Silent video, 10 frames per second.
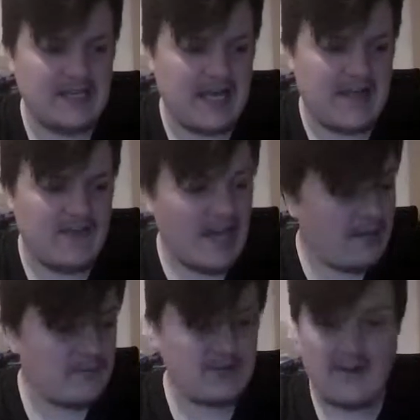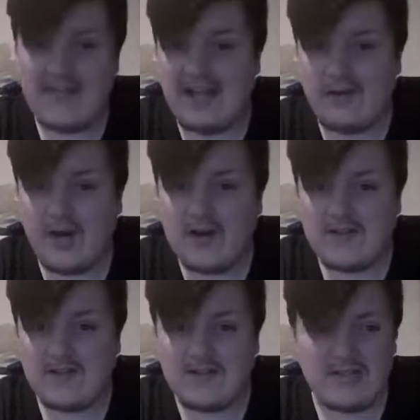And the album's not that long,
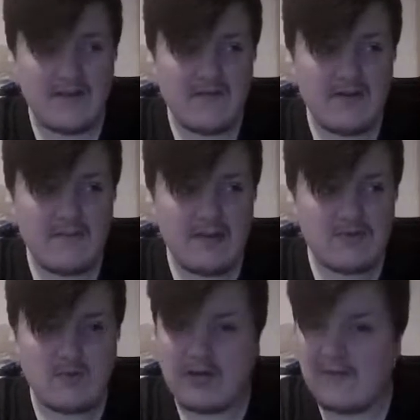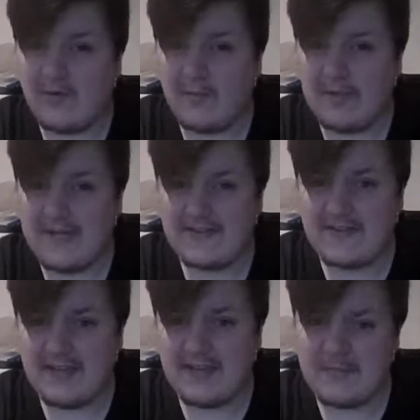it's just over about 24 minutes, I
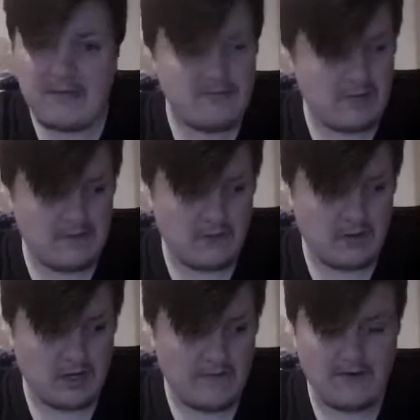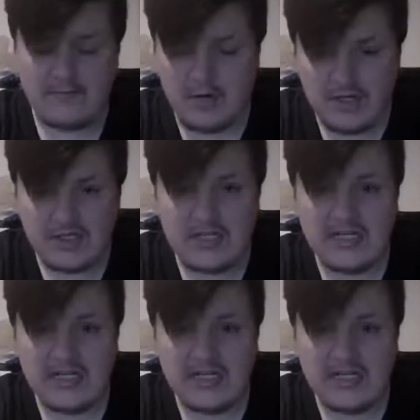think, maybe 24 and a half at a push.